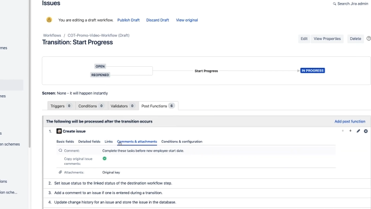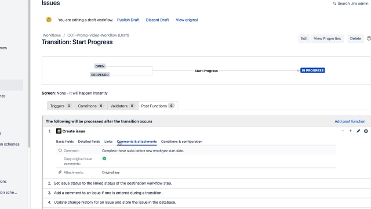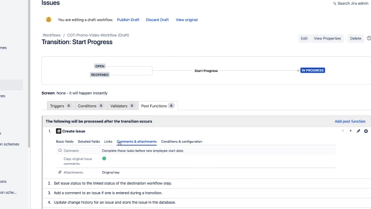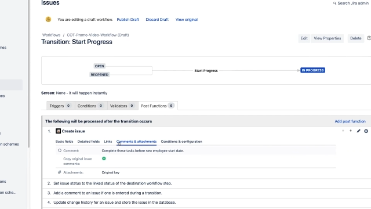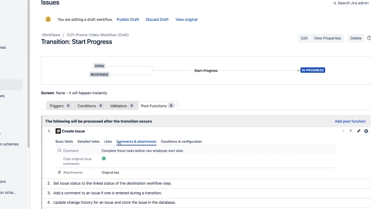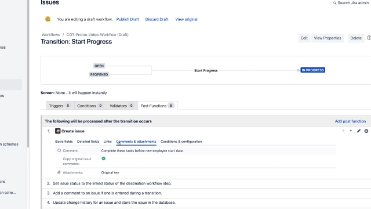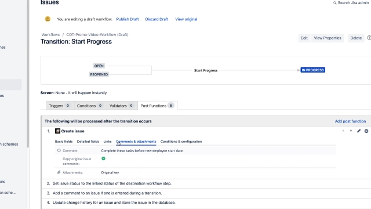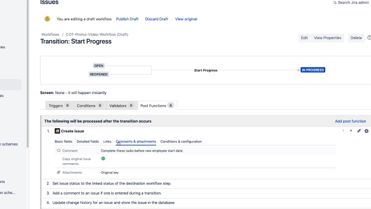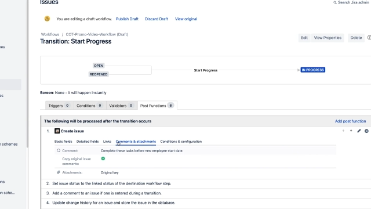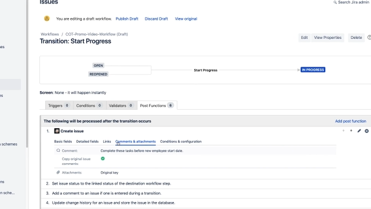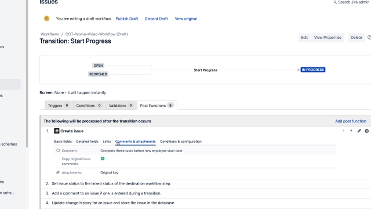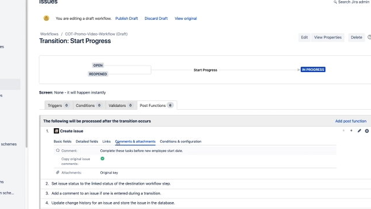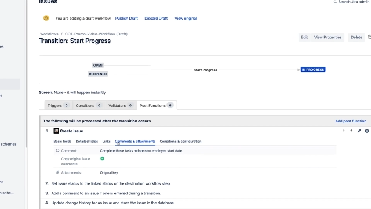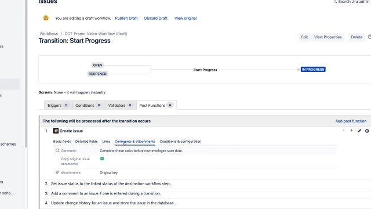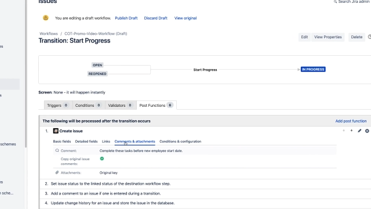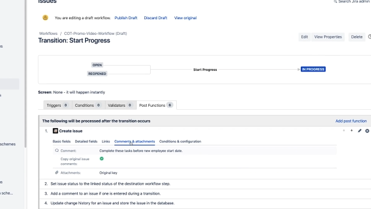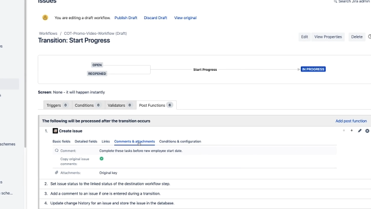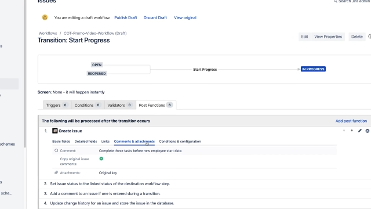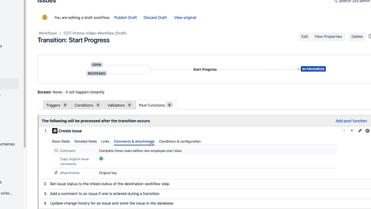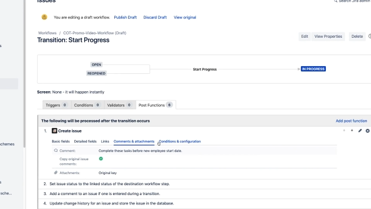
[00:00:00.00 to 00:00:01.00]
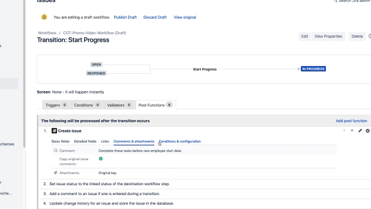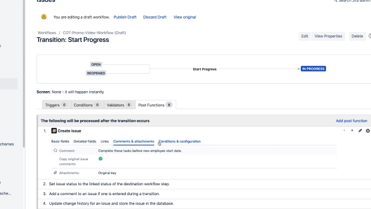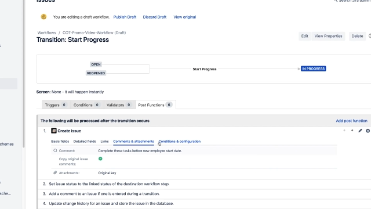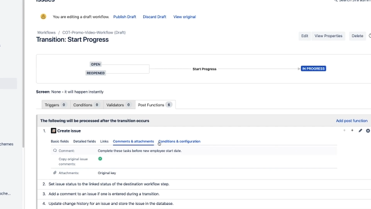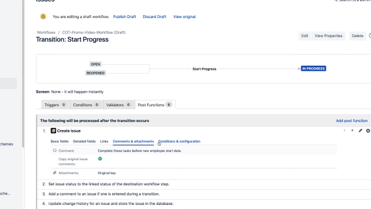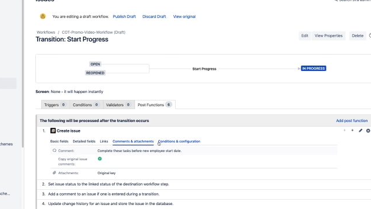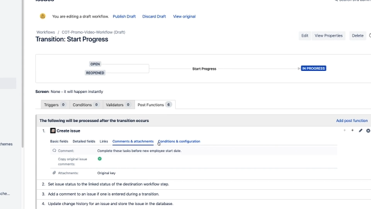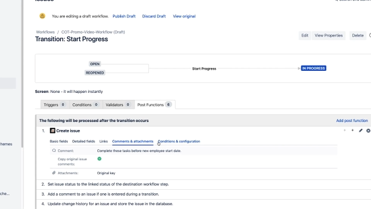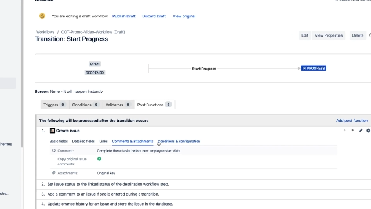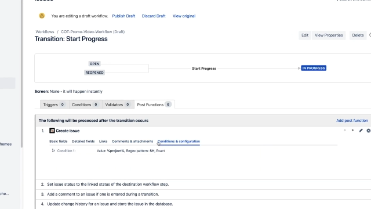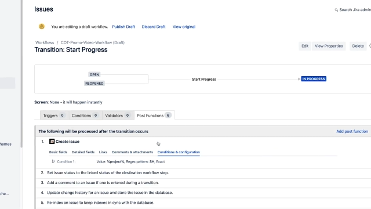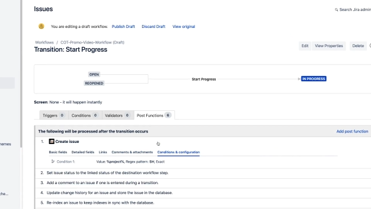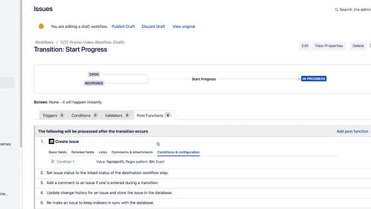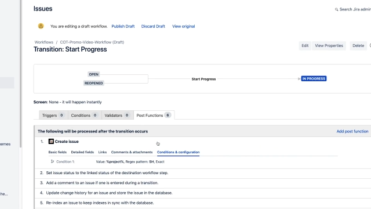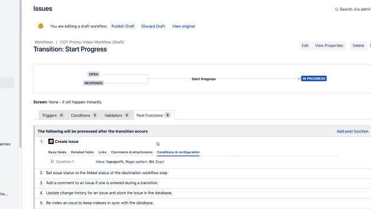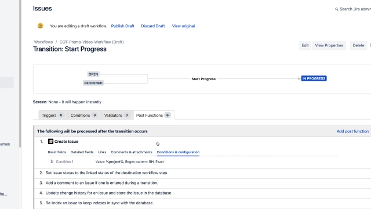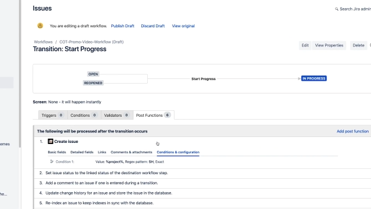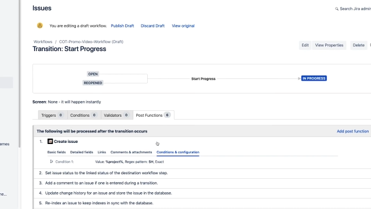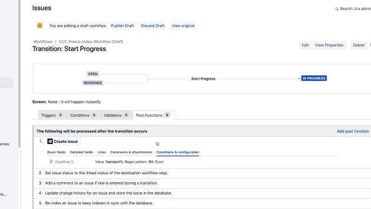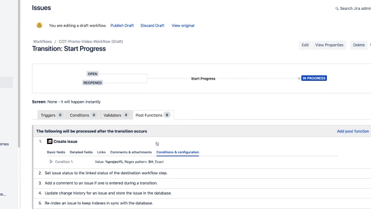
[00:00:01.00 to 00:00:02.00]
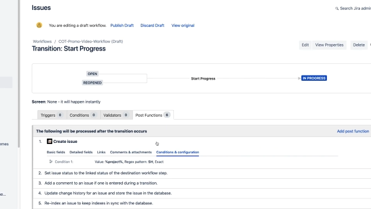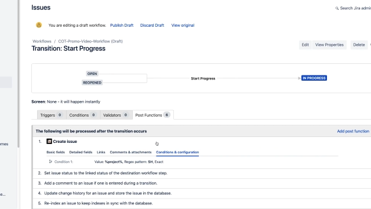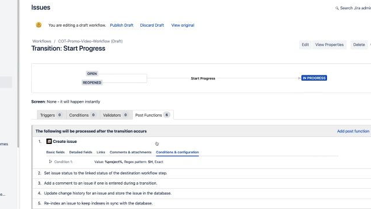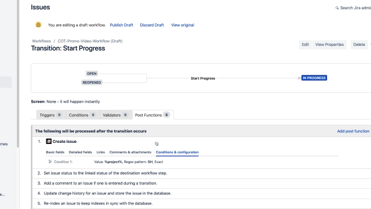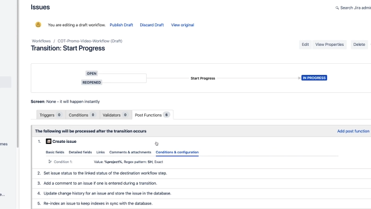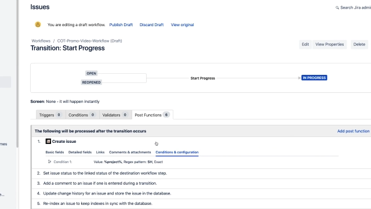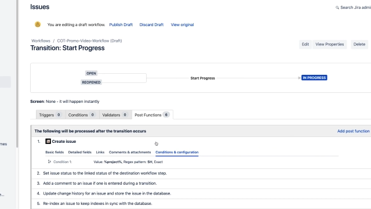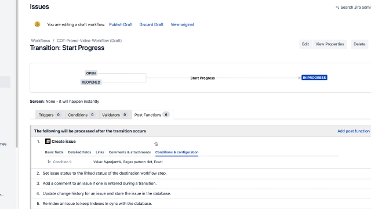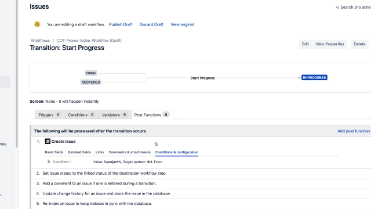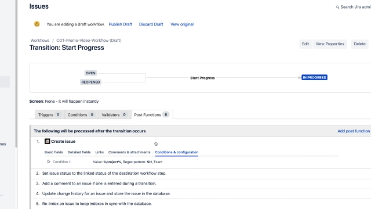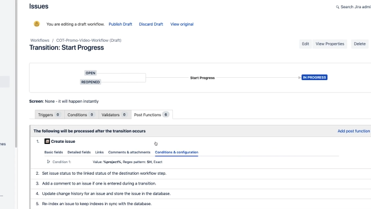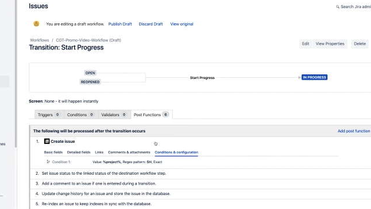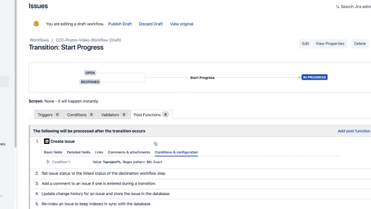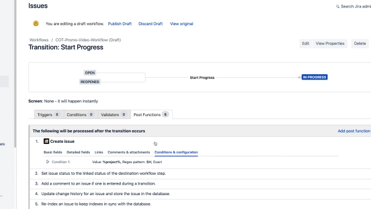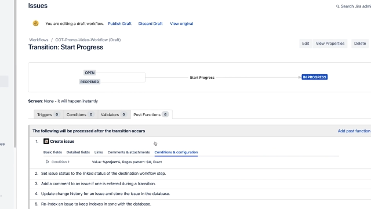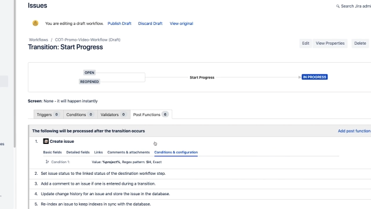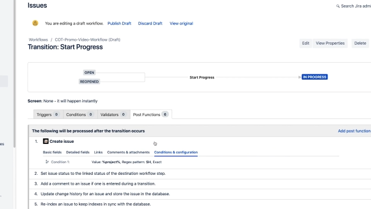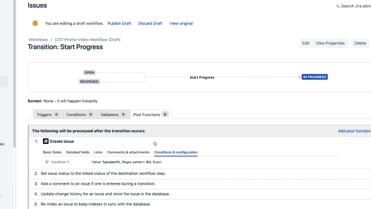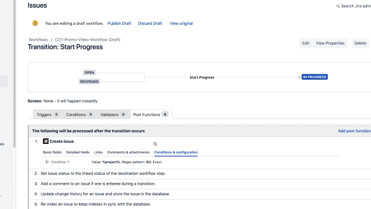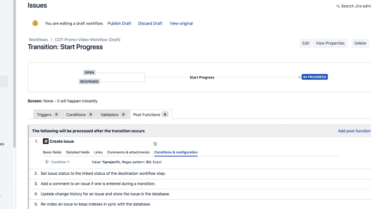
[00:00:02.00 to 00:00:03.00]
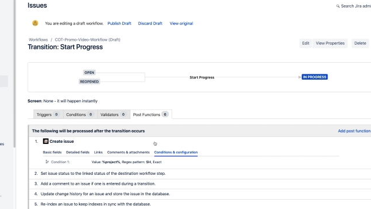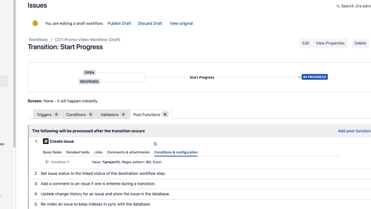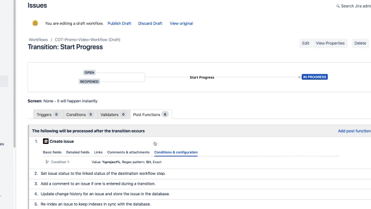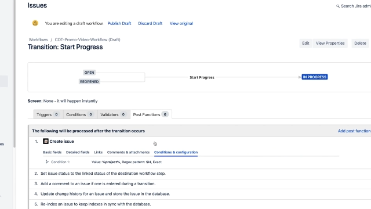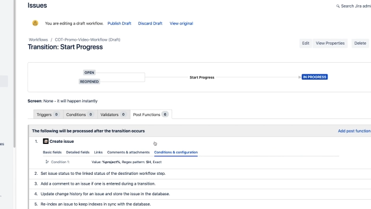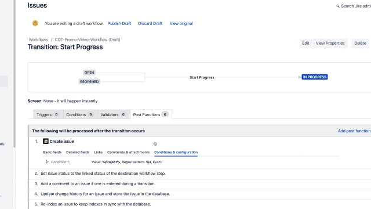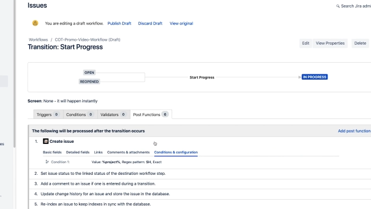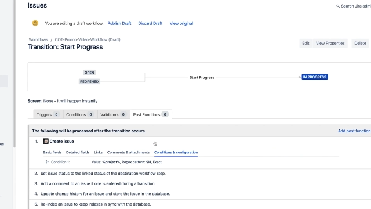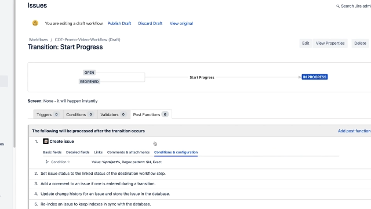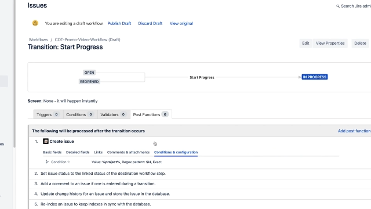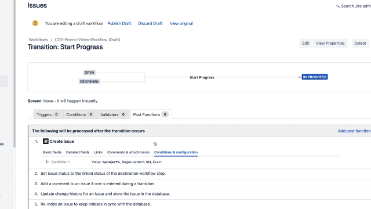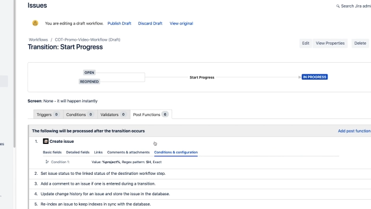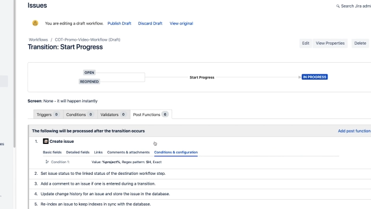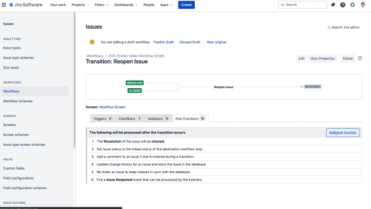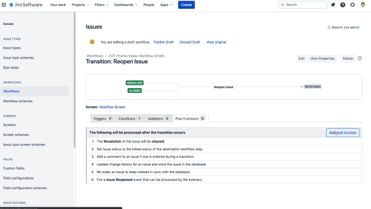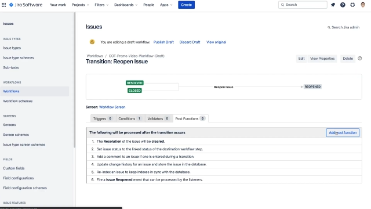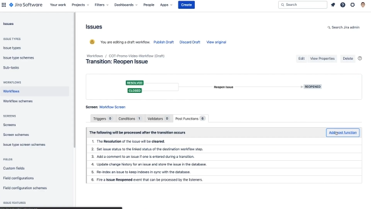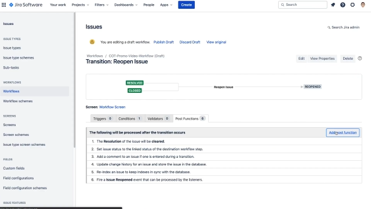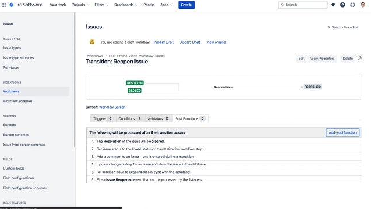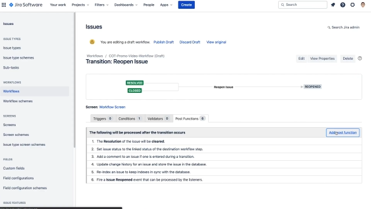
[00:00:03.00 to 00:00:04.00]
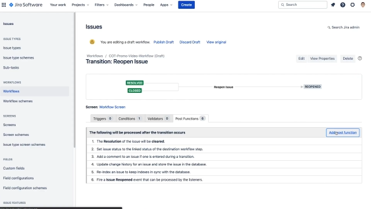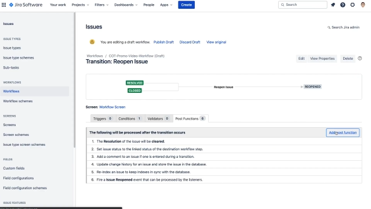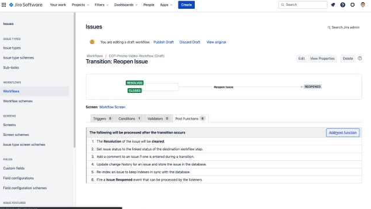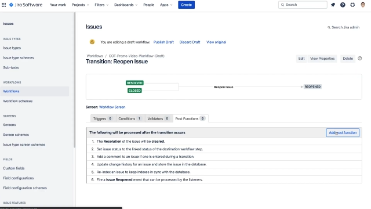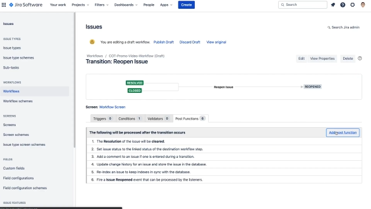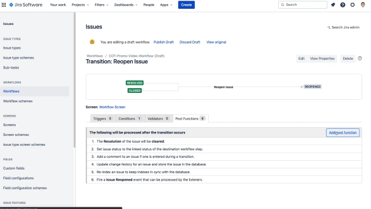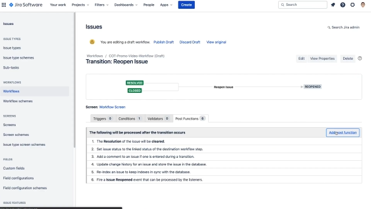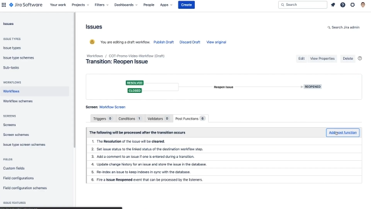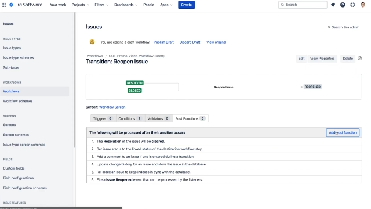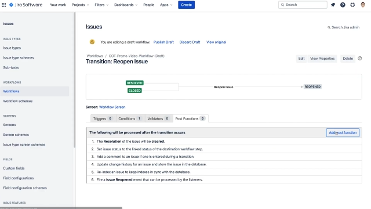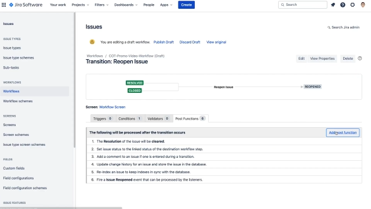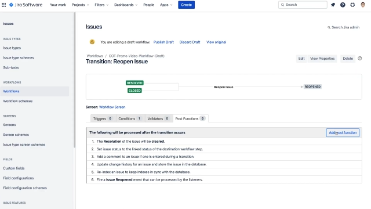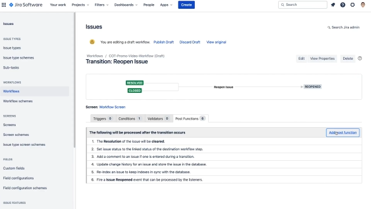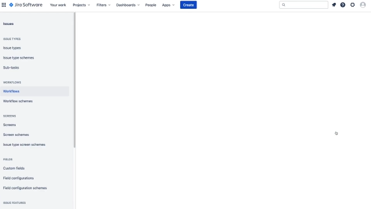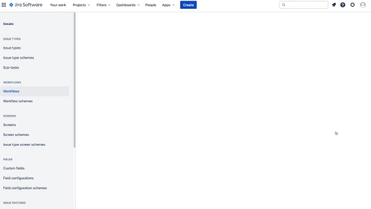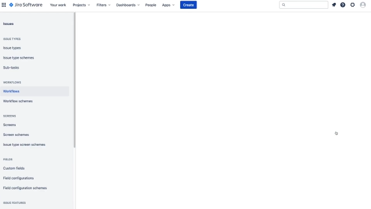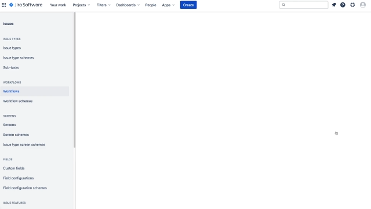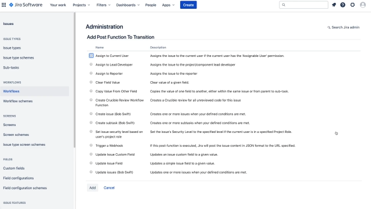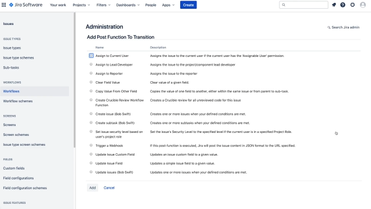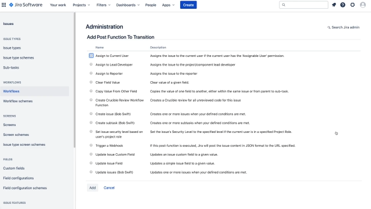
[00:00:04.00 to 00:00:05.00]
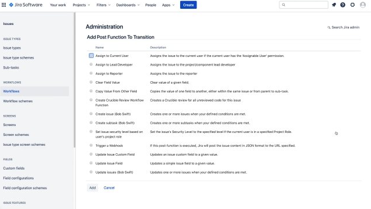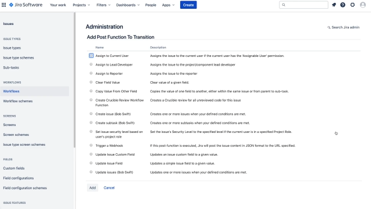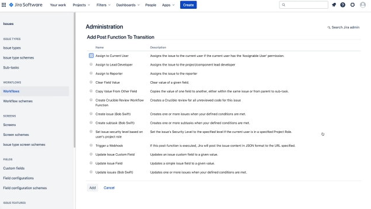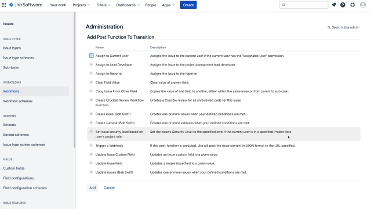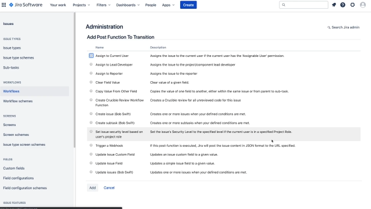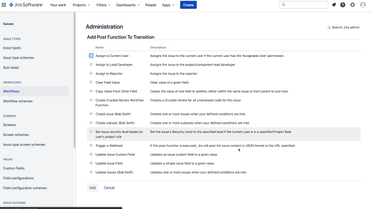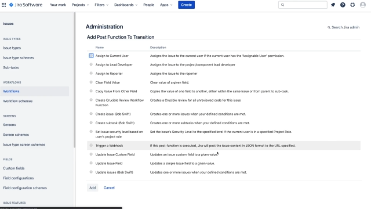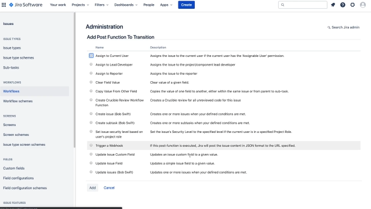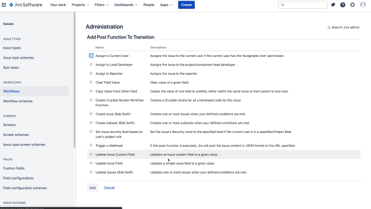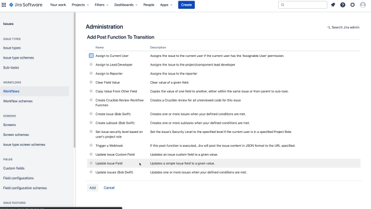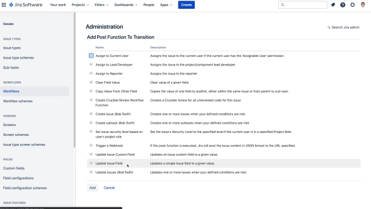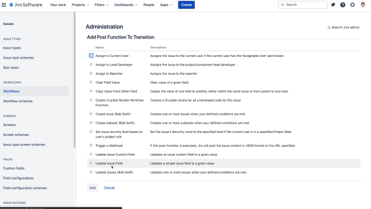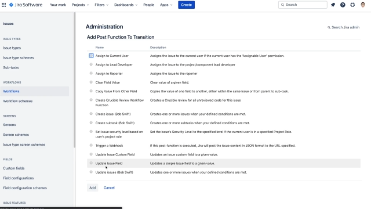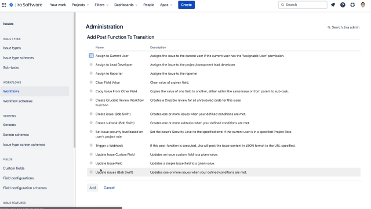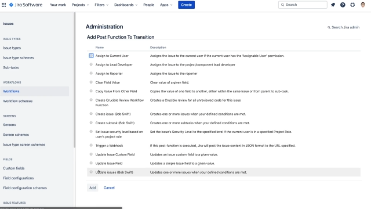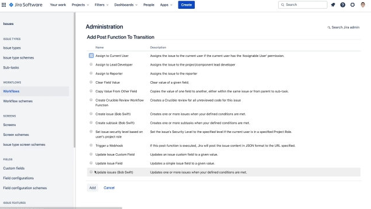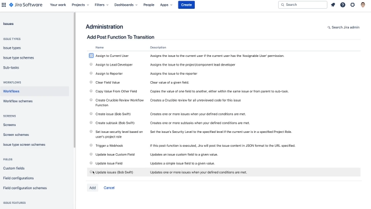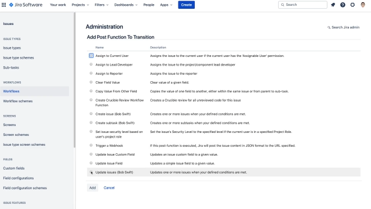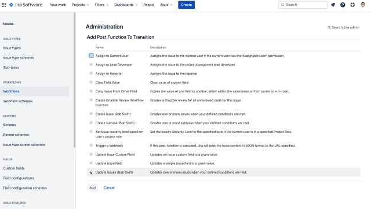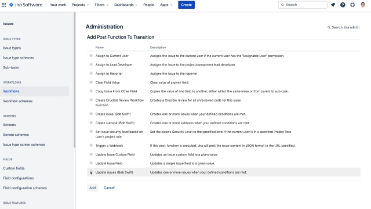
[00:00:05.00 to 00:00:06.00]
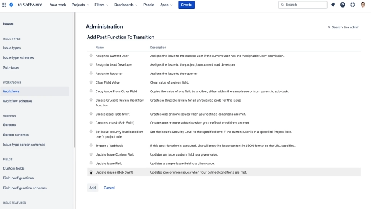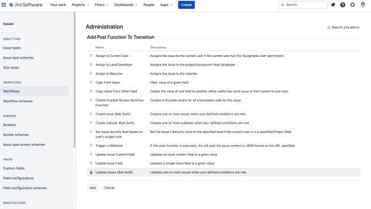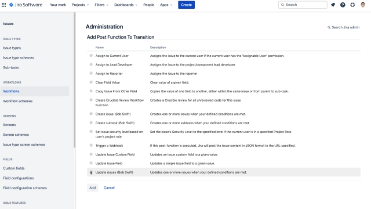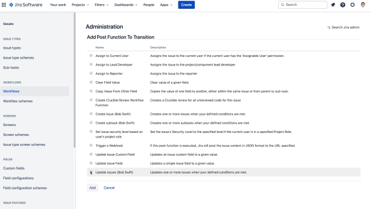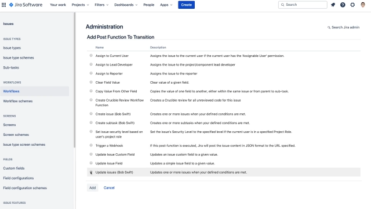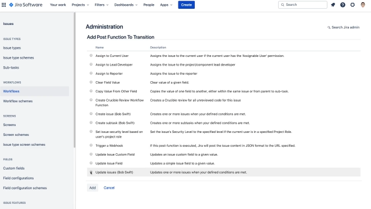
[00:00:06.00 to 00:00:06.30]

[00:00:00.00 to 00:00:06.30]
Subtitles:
(no speaker visible)